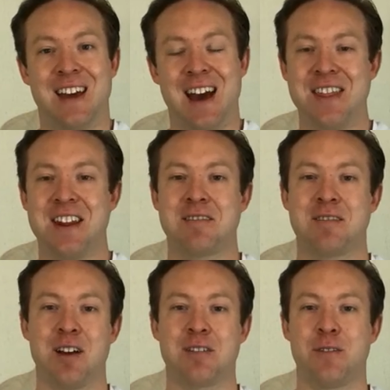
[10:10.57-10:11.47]
and then it
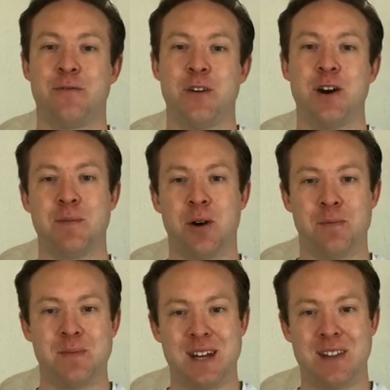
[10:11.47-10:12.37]
starts to firm
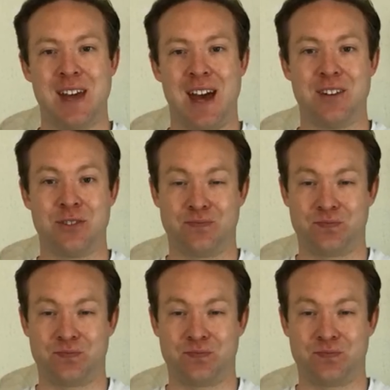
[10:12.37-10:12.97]
up near the end.